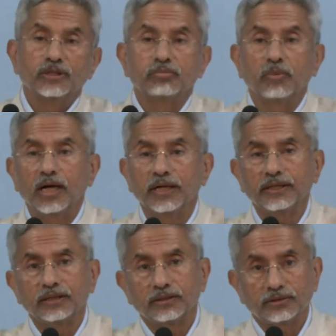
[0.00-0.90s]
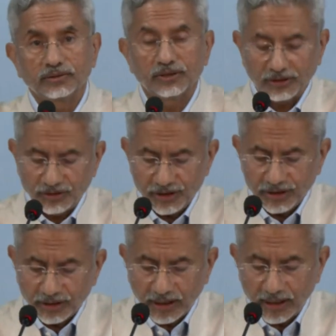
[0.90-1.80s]
With my
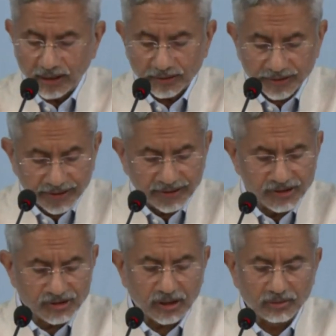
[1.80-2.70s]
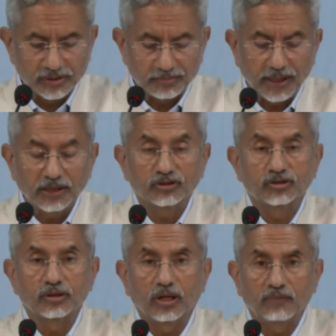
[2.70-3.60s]
Tajik and Kyrgyz
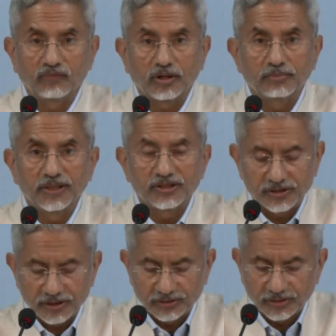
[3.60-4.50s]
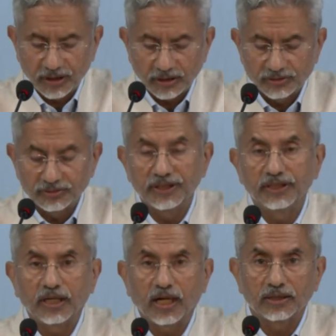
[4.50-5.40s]
counterparts, uh, Foreign Minister
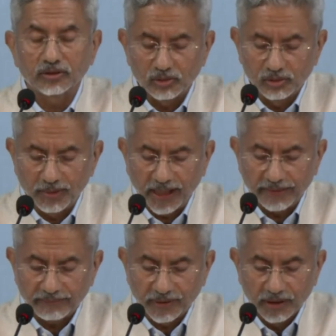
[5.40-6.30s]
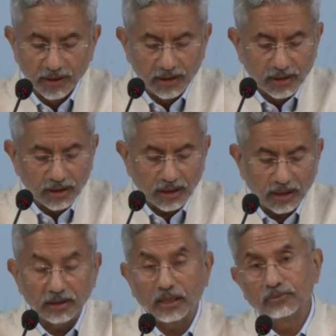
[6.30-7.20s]
Sirajuddin and Kulubayev,
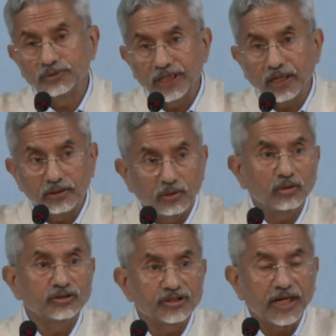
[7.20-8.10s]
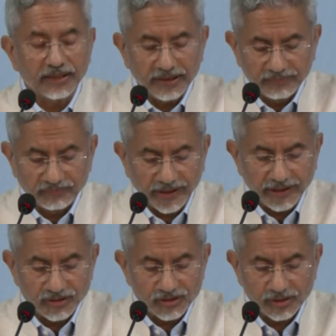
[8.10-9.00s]
now they are long-standing
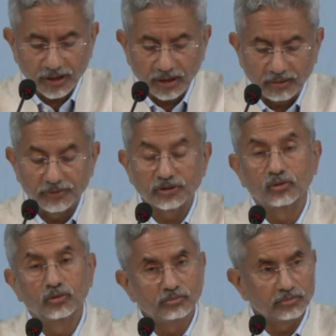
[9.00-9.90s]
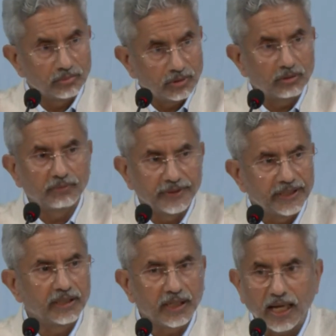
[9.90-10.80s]
friends with whom uh,
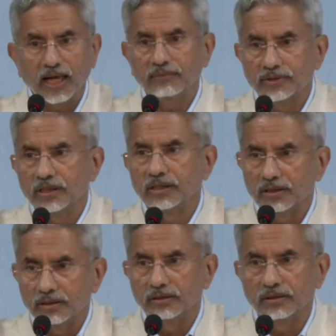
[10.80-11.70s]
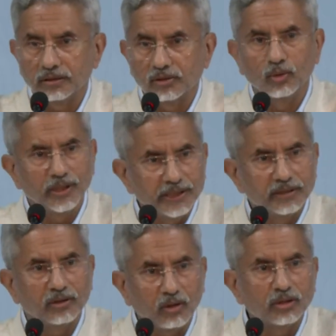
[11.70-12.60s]
we have a,
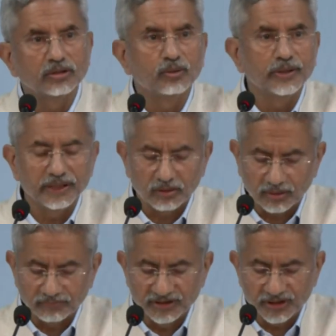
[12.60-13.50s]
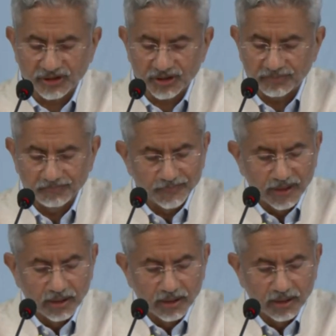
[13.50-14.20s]
rolling, ongoing conversation.